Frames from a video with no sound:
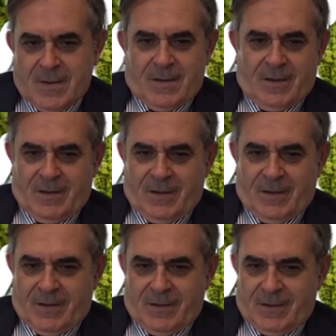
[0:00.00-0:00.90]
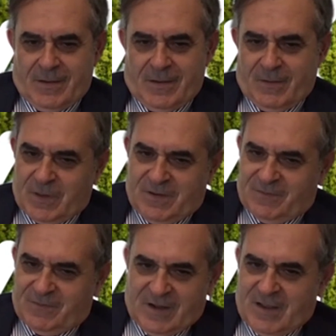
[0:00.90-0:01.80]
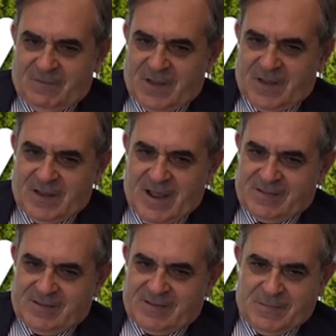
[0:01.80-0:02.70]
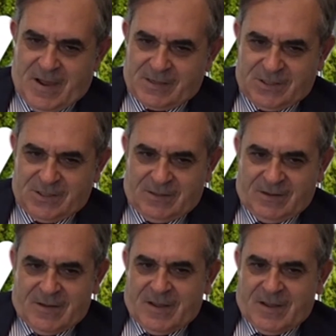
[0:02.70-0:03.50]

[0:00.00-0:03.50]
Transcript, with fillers: with a very, very healthy margin.